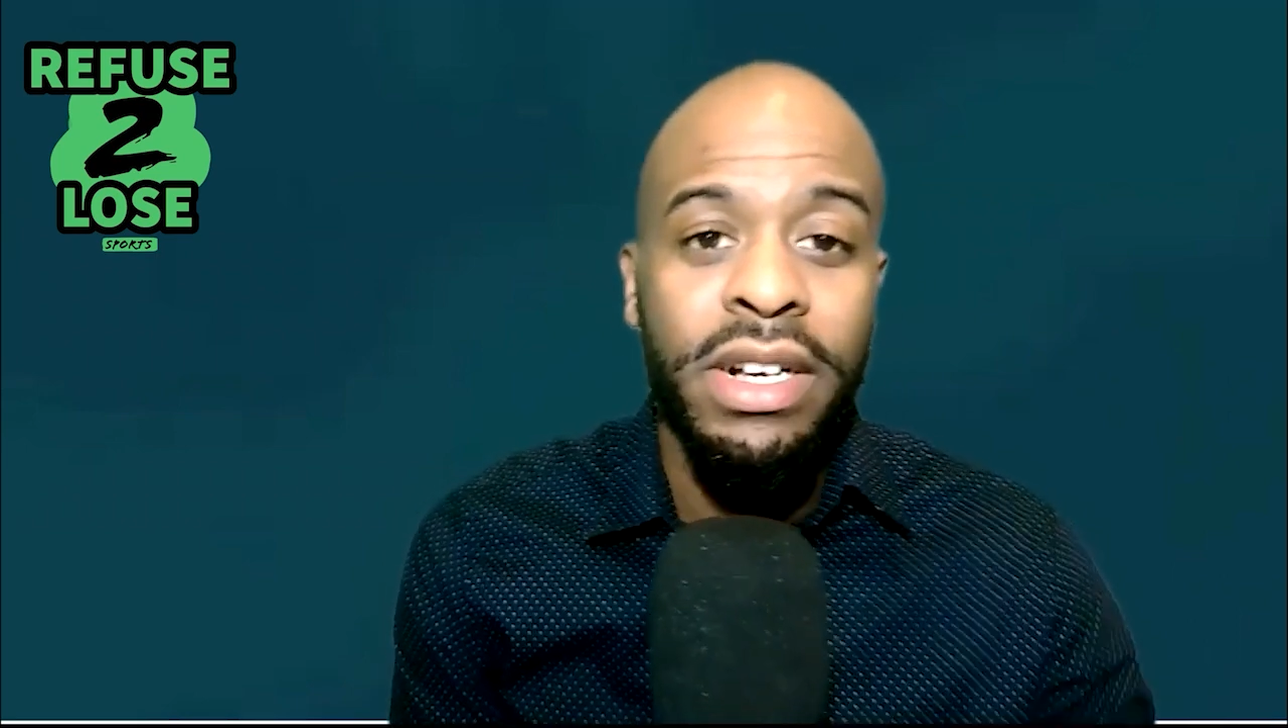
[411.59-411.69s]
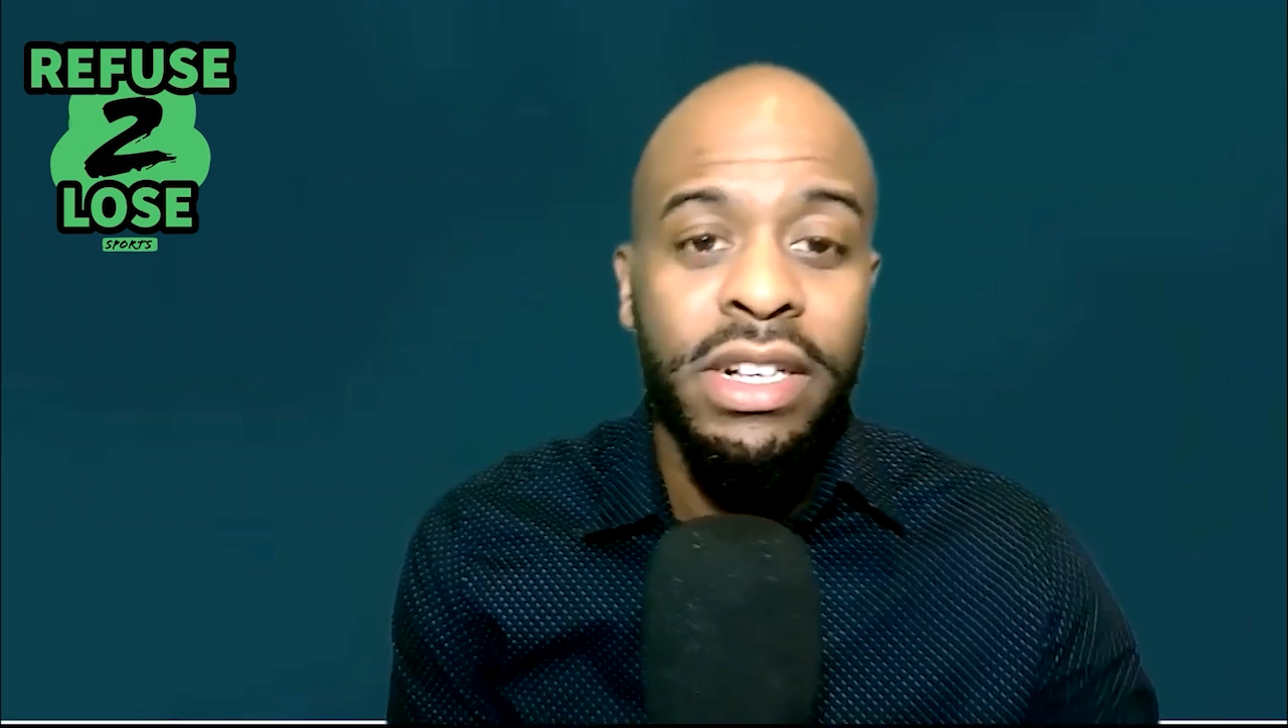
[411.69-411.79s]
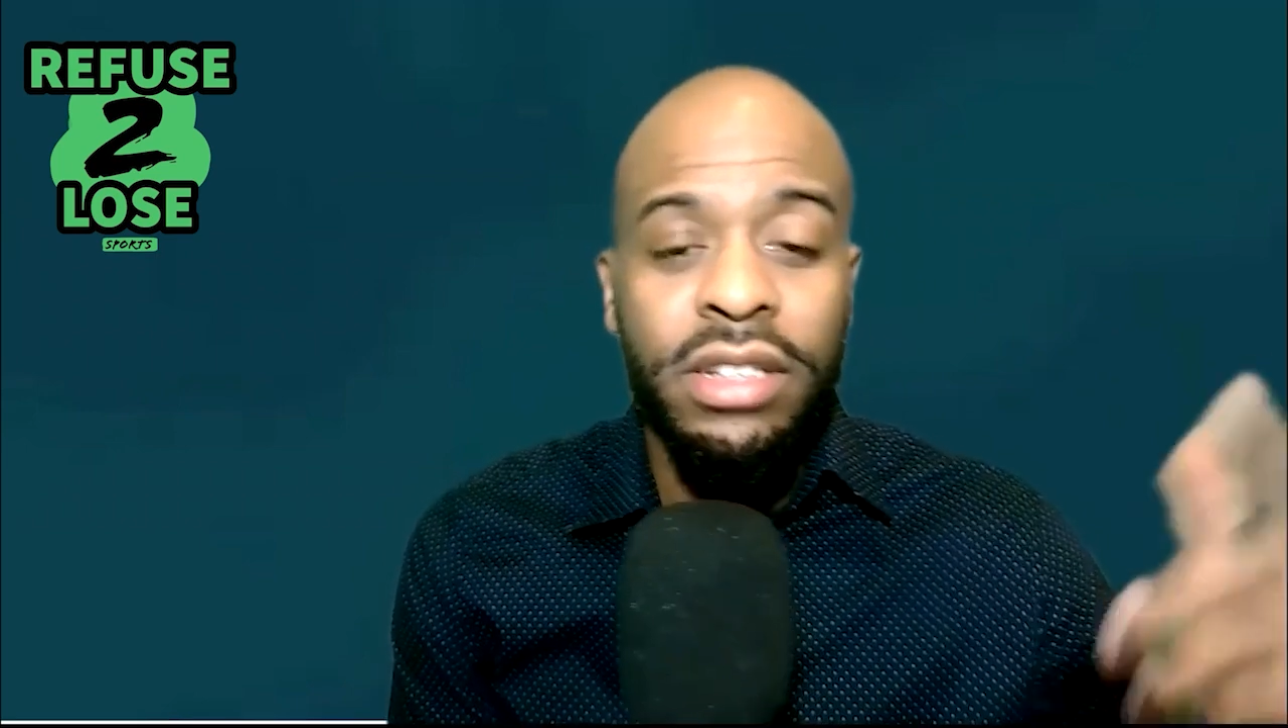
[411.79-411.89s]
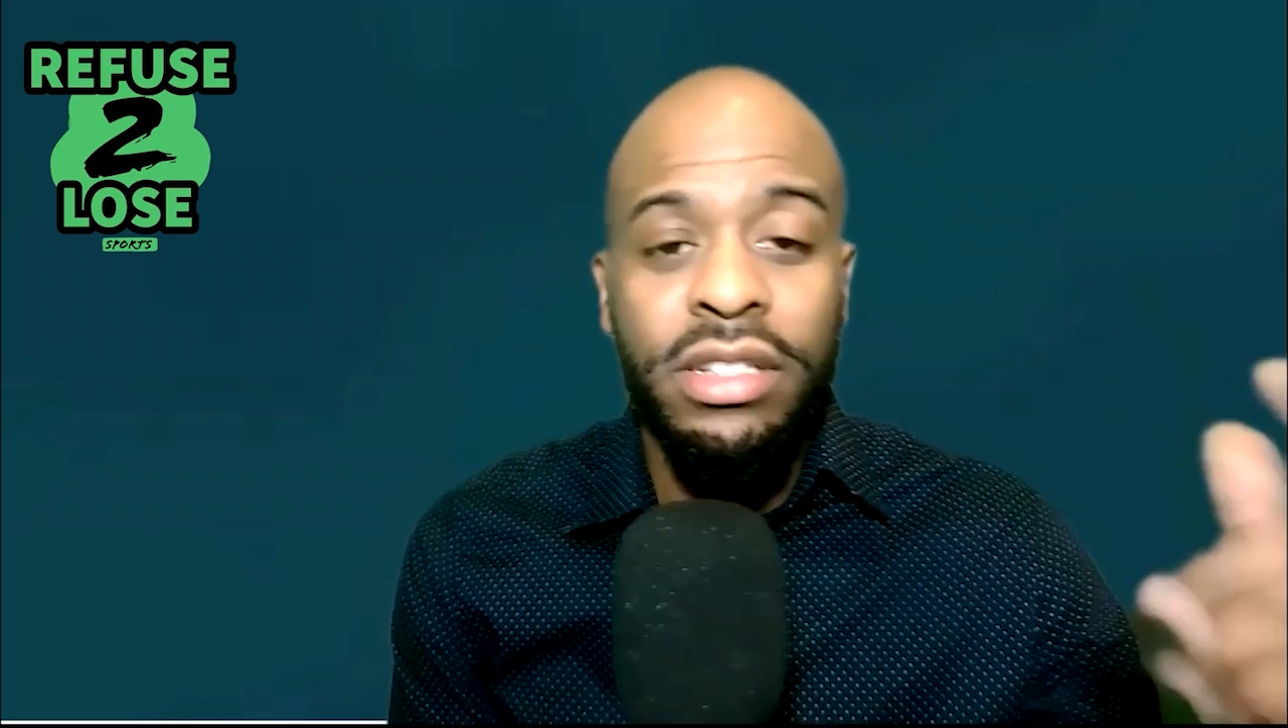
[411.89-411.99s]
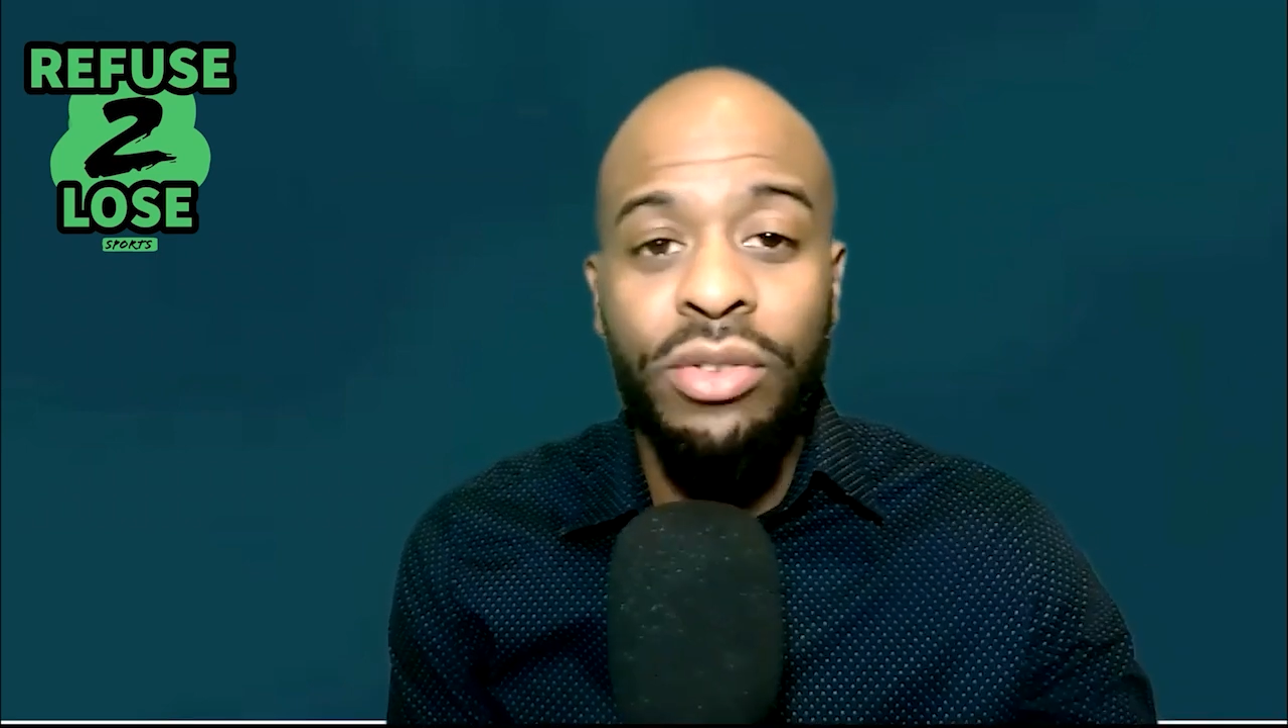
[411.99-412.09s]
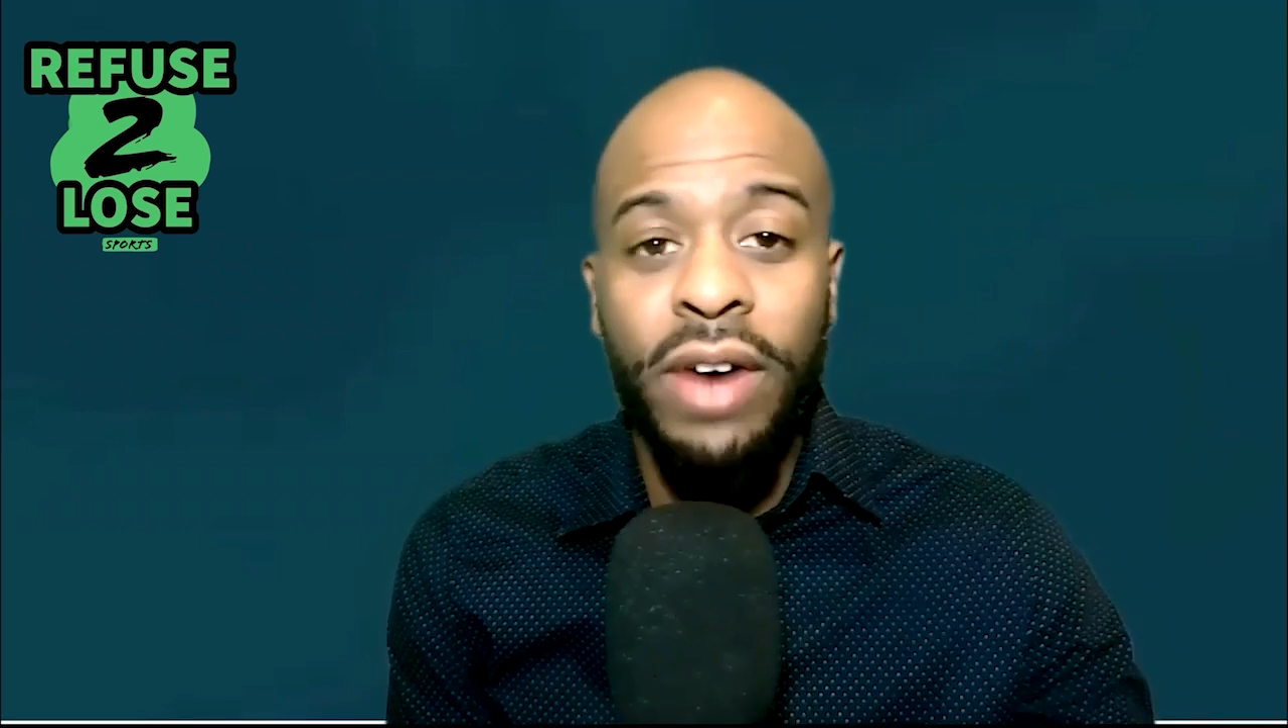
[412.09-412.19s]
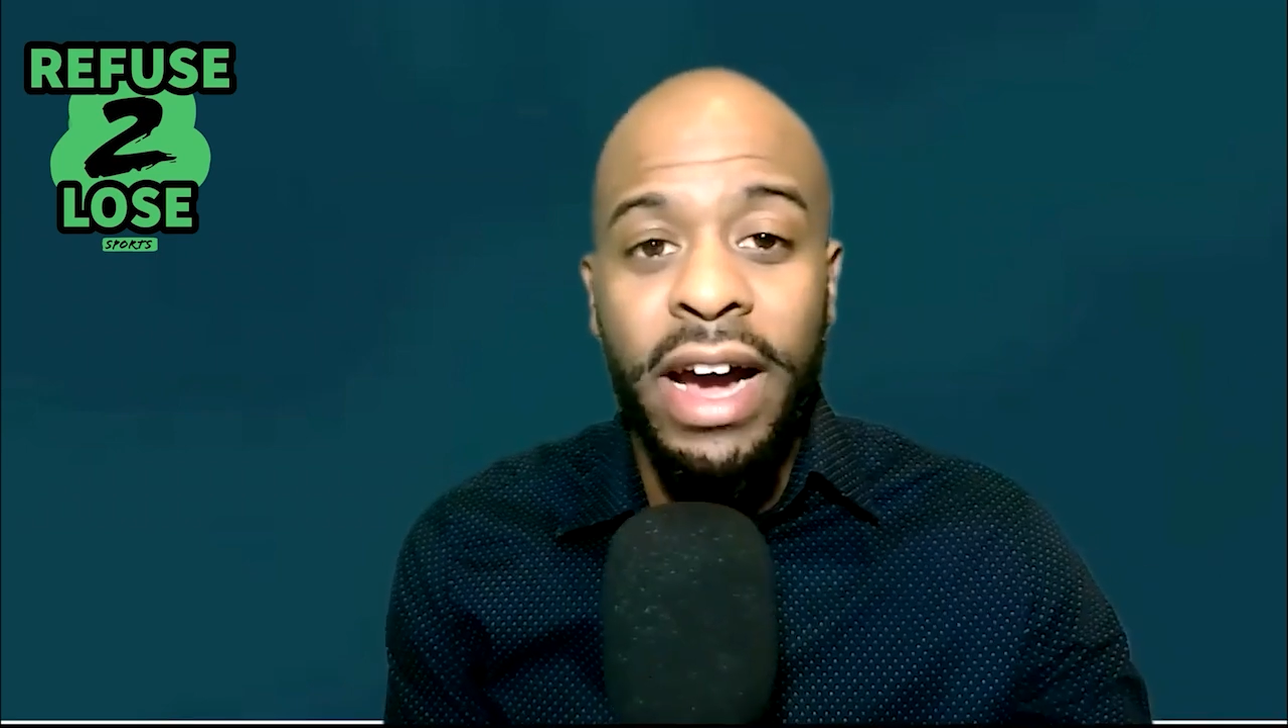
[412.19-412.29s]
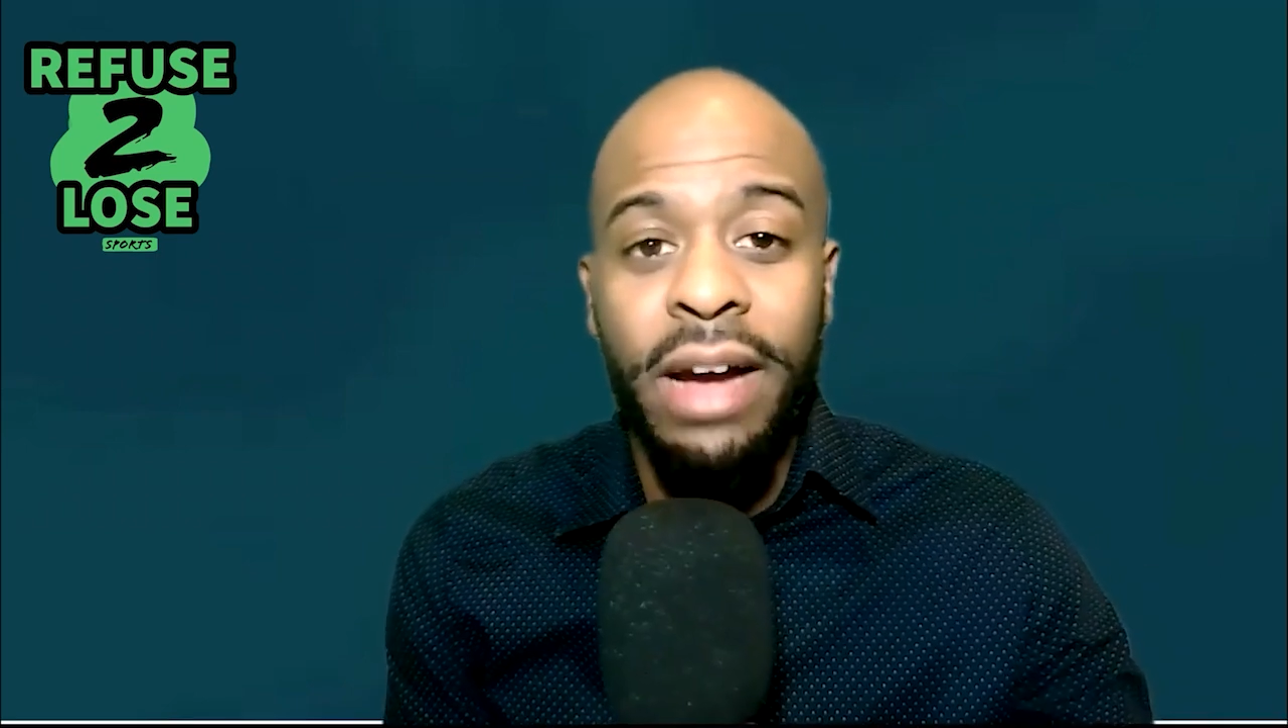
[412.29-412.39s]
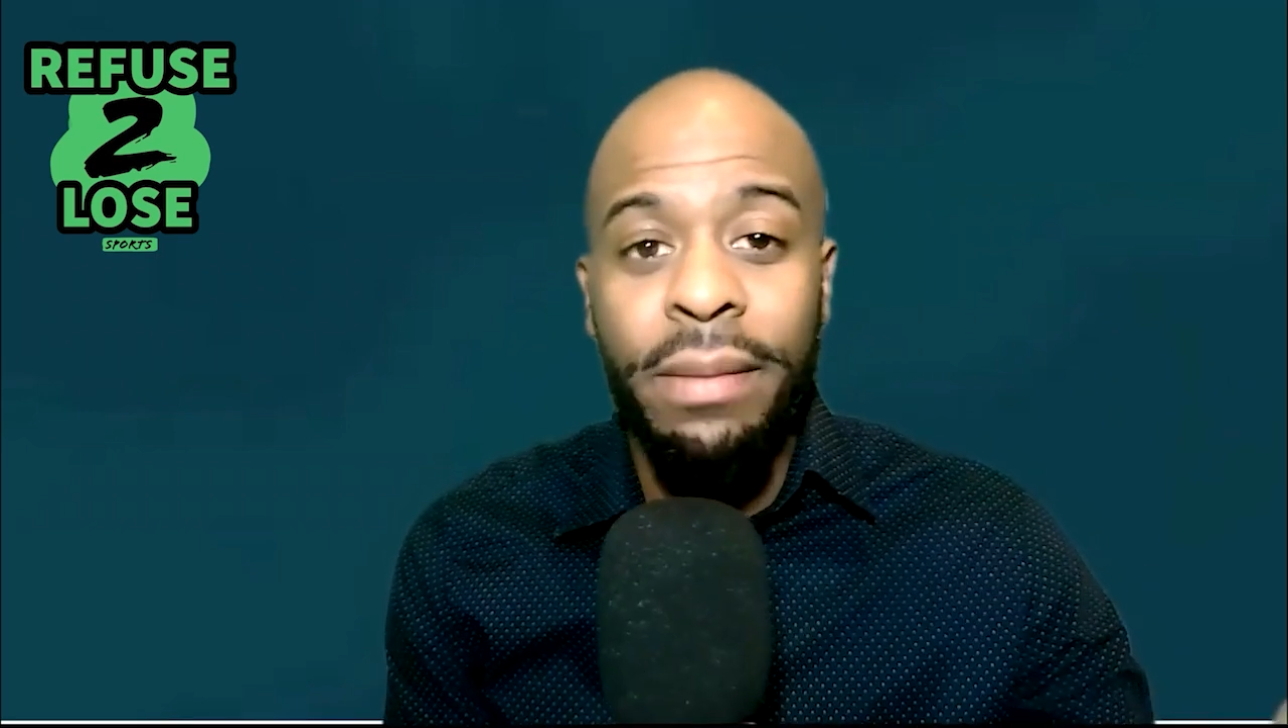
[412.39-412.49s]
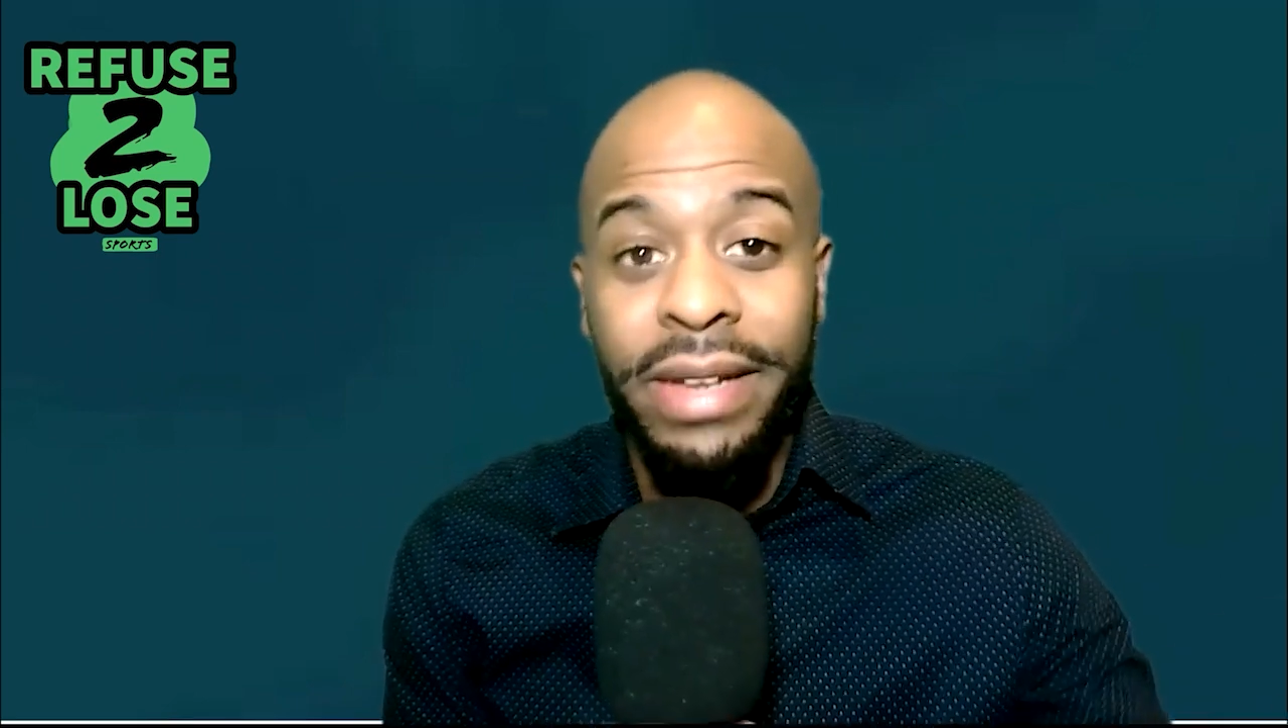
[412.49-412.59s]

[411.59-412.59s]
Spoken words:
subscribe